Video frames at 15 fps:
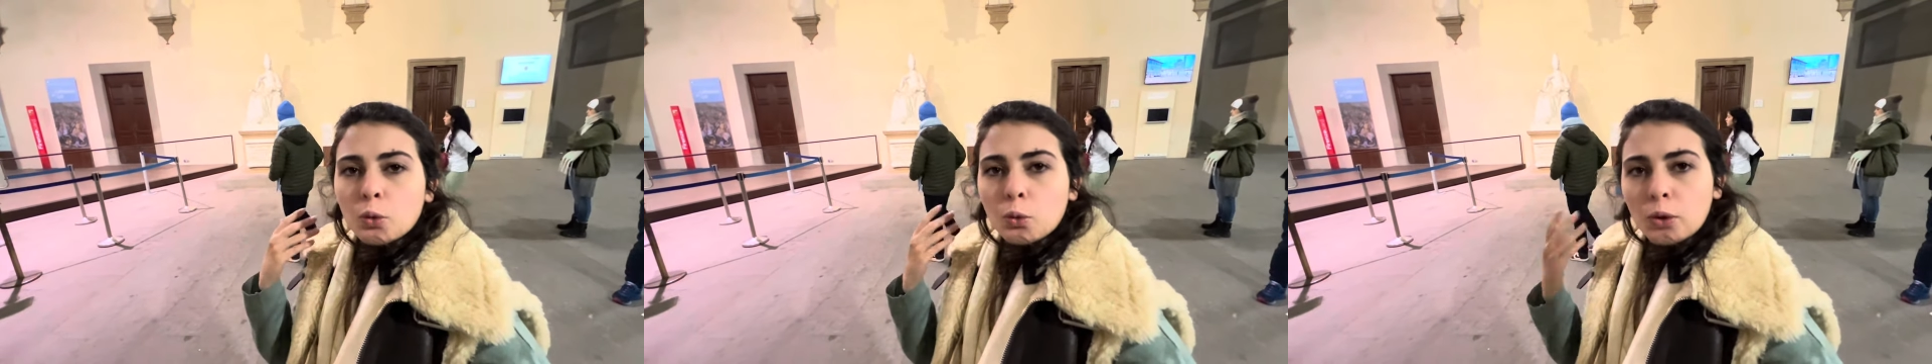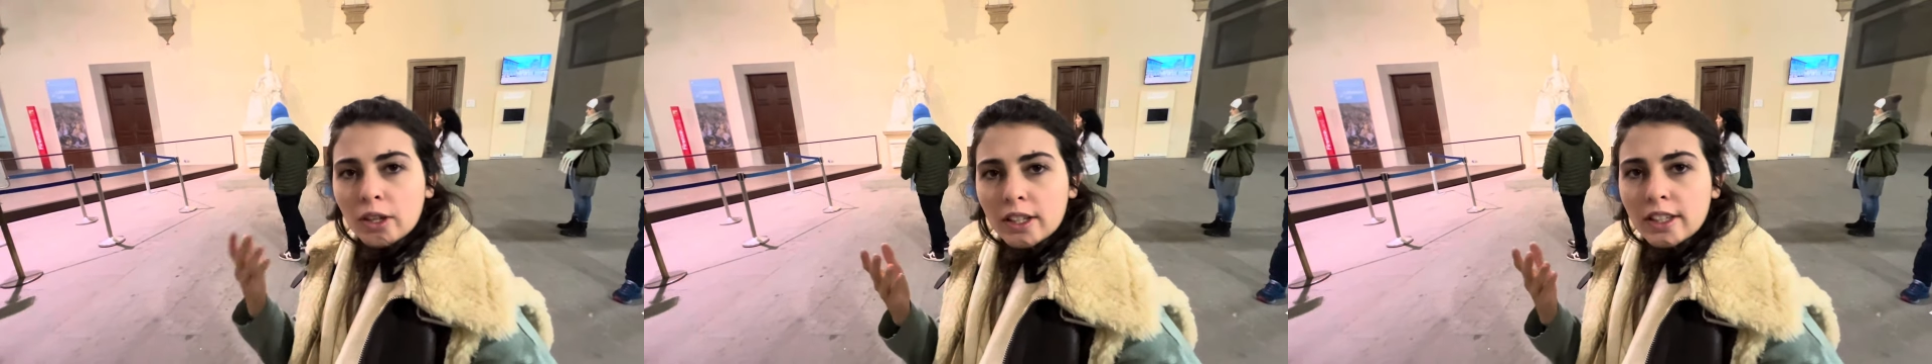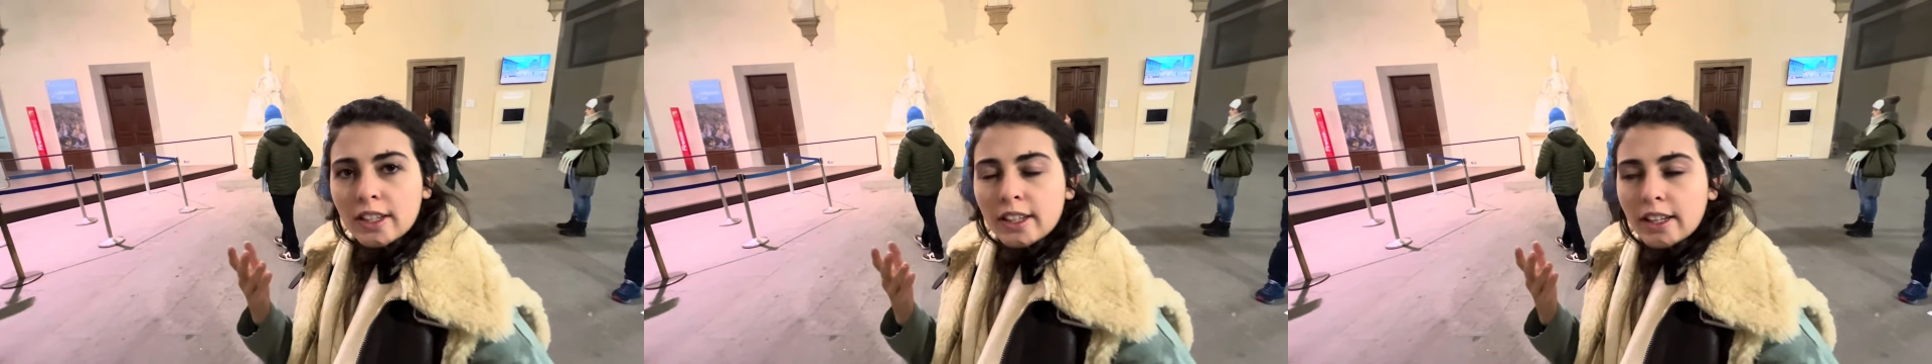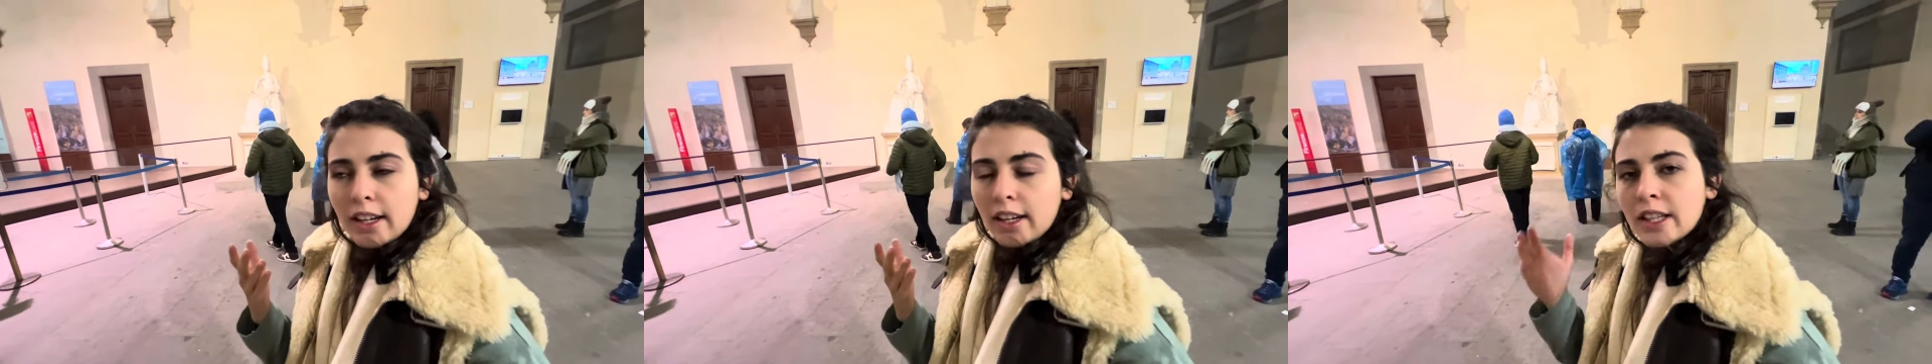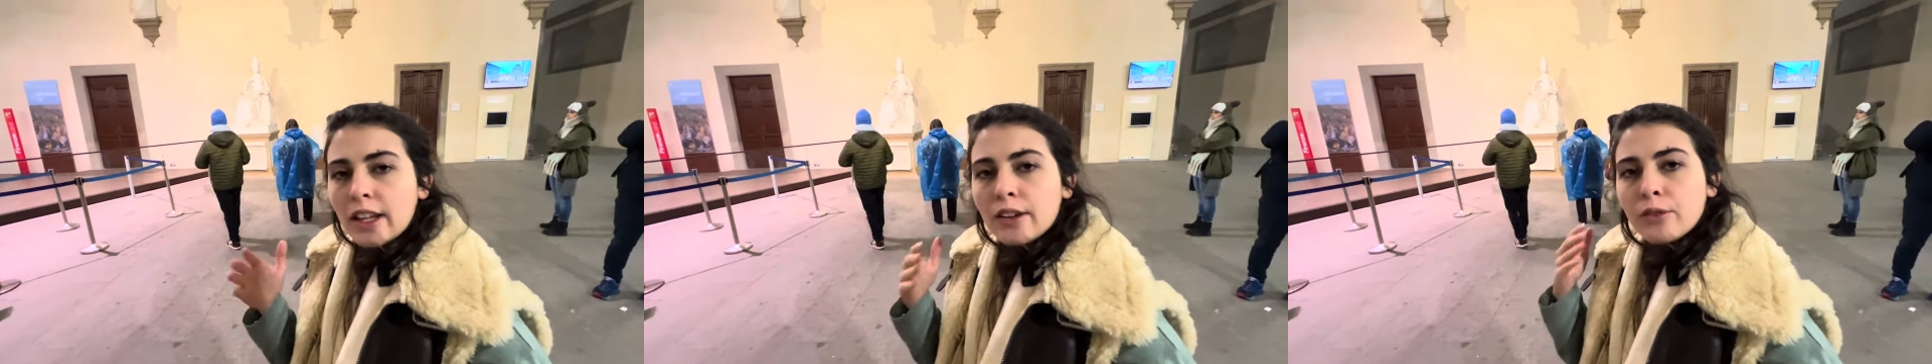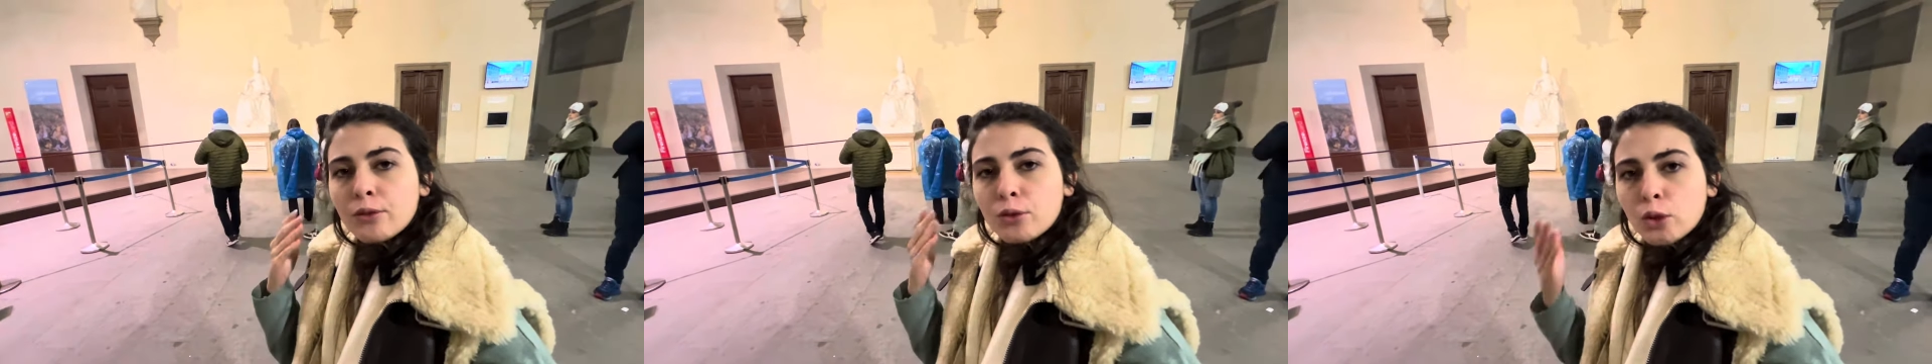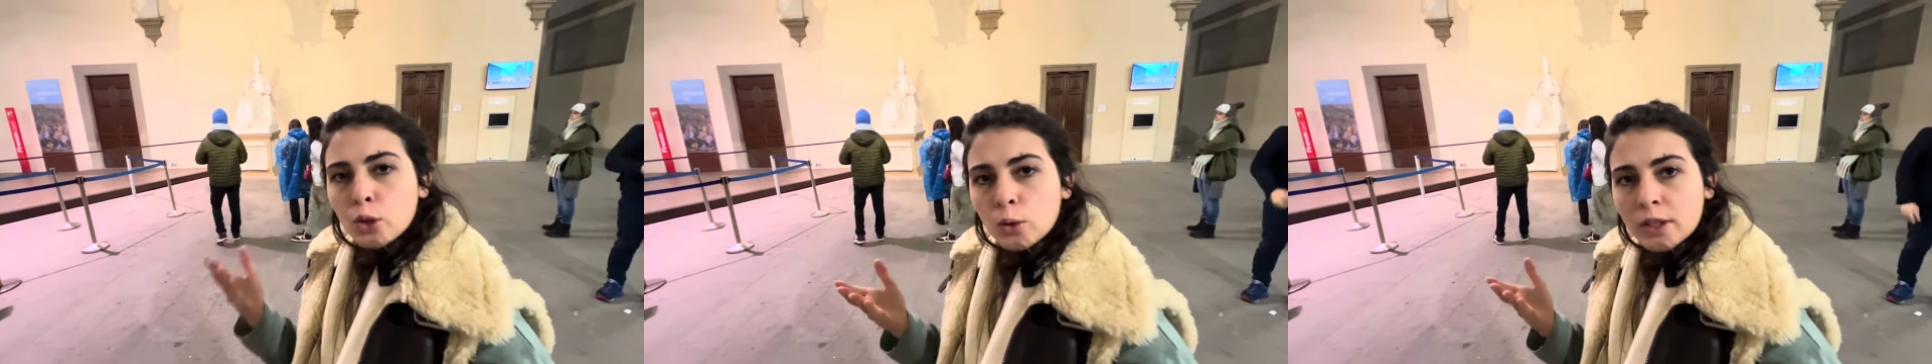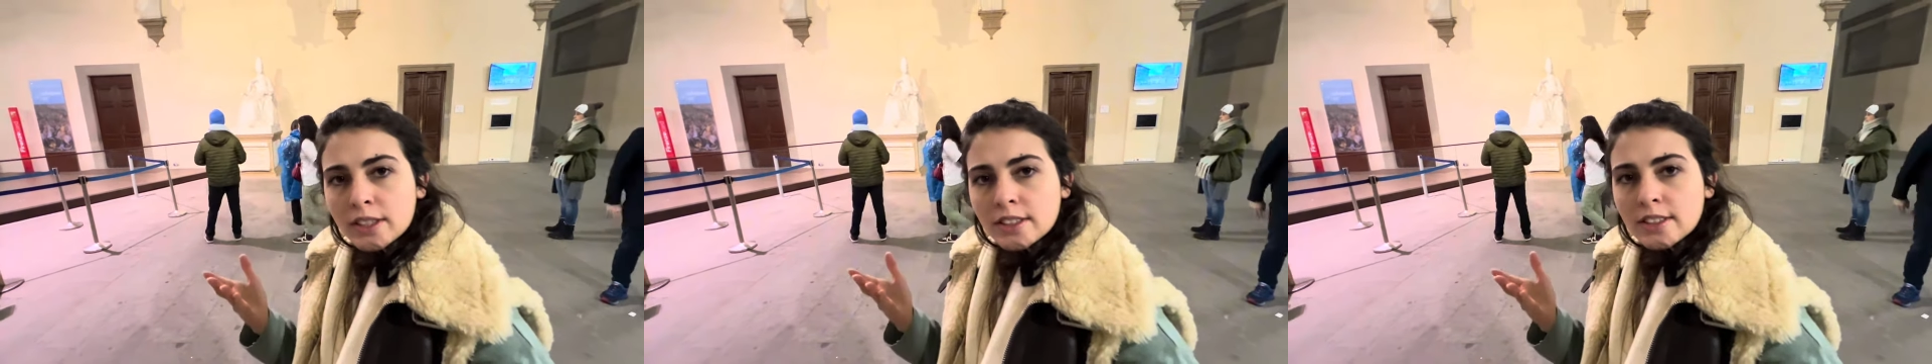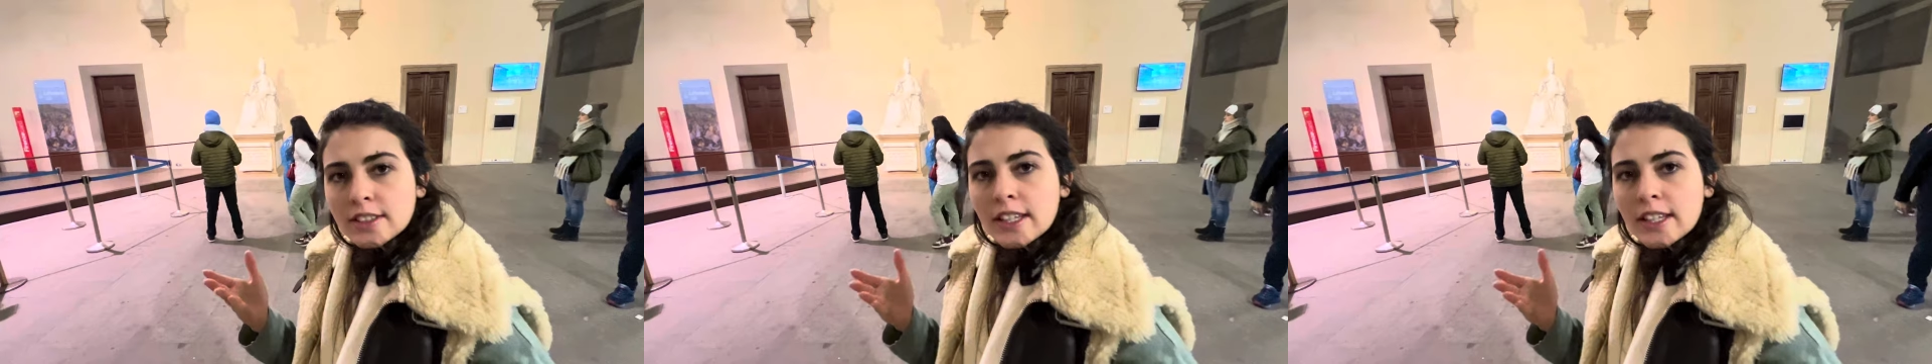really an influence.